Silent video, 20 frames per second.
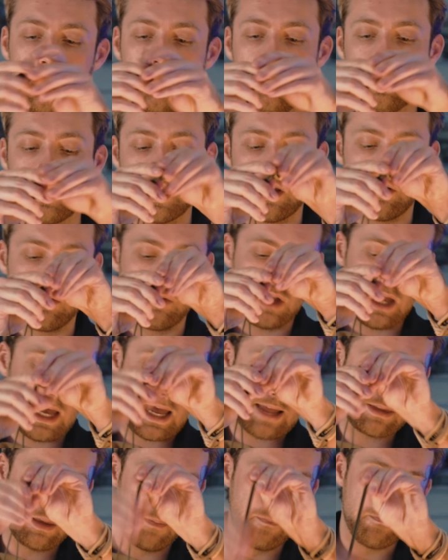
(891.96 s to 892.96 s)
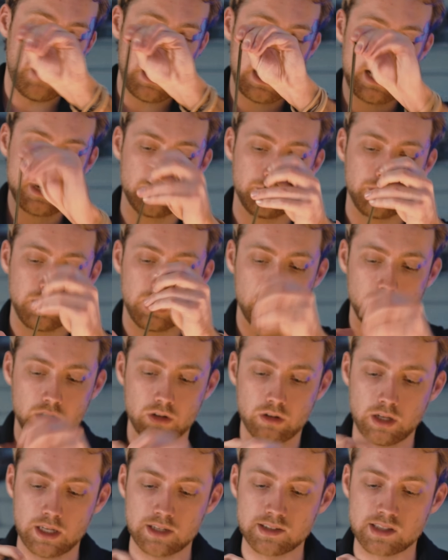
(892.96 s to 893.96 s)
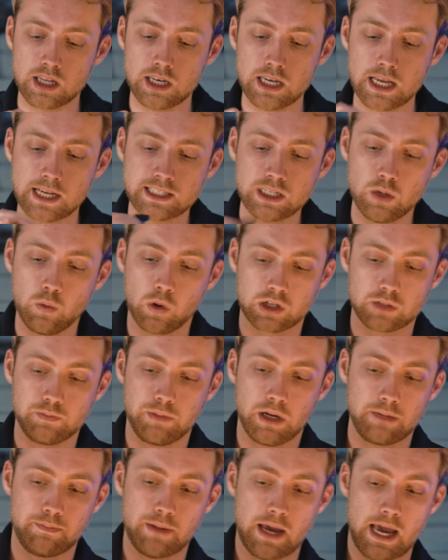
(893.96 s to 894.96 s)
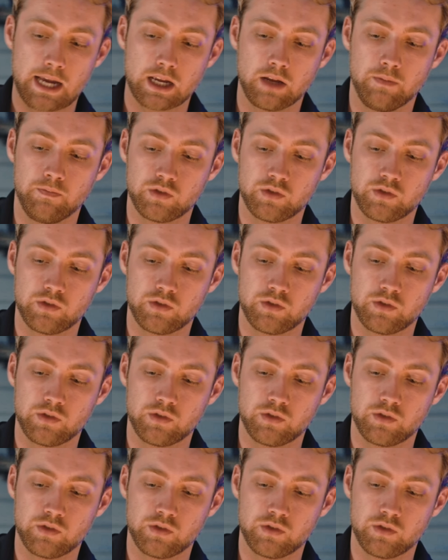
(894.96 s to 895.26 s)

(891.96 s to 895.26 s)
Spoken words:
Now, at the bottom here is the Nixie Works butt pack.